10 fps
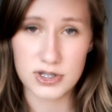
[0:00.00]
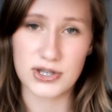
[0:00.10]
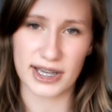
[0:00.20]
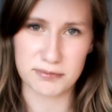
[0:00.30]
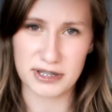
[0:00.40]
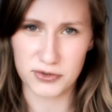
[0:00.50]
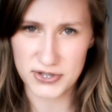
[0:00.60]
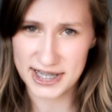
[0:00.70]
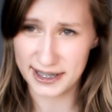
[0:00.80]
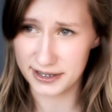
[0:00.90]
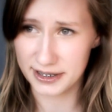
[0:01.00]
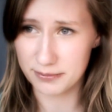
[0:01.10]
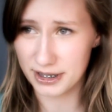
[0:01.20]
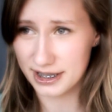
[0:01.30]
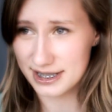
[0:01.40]
So yeah, I'd be Rose Tyler,
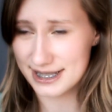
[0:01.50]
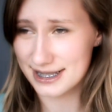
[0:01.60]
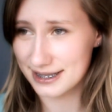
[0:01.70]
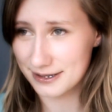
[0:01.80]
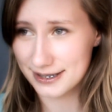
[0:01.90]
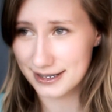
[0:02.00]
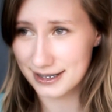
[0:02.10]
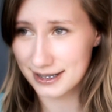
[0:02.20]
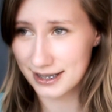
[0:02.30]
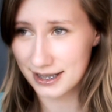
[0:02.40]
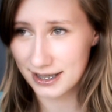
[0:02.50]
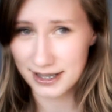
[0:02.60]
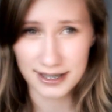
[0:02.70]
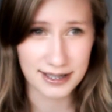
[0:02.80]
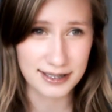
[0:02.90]
because
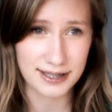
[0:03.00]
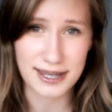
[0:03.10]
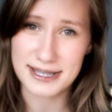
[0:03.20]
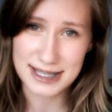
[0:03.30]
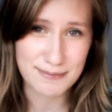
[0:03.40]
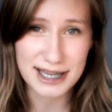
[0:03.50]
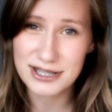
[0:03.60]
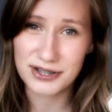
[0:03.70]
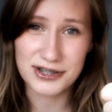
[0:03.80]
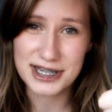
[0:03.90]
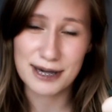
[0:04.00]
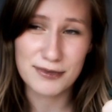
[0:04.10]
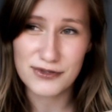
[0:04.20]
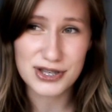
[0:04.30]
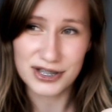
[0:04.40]
I get to spend all her time
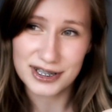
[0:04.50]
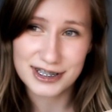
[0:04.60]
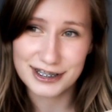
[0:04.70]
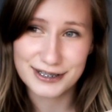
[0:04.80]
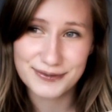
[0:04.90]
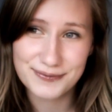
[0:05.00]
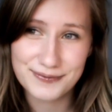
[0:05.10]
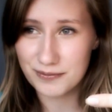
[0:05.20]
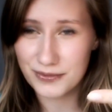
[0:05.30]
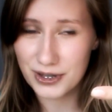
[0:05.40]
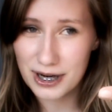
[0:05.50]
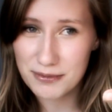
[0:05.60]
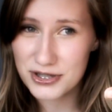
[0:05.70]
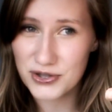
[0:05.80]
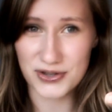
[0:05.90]
with the doctor. Pretty
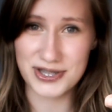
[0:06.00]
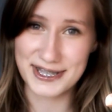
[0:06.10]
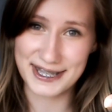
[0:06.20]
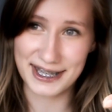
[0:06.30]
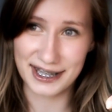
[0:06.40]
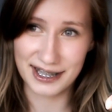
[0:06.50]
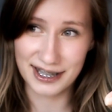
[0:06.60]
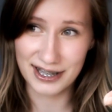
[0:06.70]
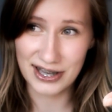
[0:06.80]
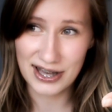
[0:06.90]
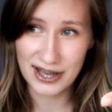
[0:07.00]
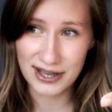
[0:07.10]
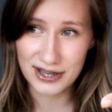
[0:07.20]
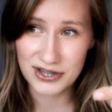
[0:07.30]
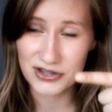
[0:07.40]
much got to see
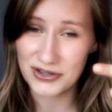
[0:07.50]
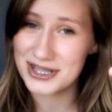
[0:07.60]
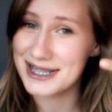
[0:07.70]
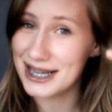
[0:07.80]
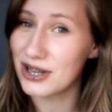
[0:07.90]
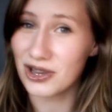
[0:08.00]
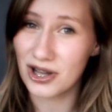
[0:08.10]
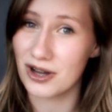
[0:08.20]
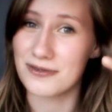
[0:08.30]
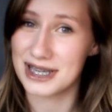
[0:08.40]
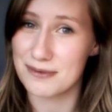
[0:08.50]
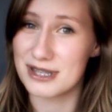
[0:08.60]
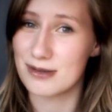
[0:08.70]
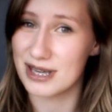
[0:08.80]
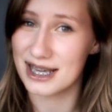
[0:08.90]
a lot of time
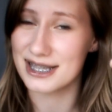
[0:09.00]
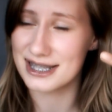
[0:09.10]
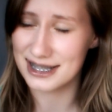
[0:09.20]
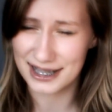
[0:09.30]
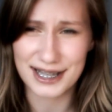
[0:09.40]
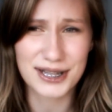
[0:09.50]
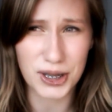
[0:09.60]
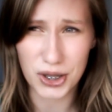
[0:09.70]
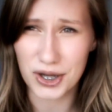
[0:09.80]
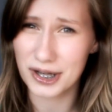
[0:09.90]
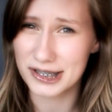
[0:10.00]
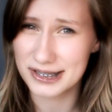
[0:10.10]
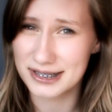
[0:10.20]
and space. Like, a lot.